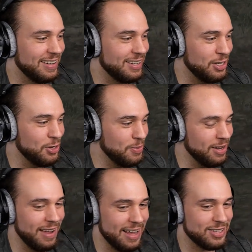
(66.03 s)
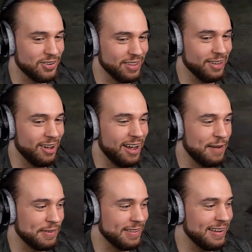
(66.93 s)
You will answer to the law
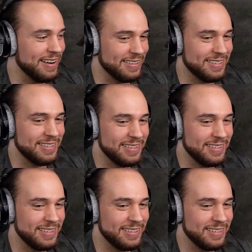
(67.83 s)
after this.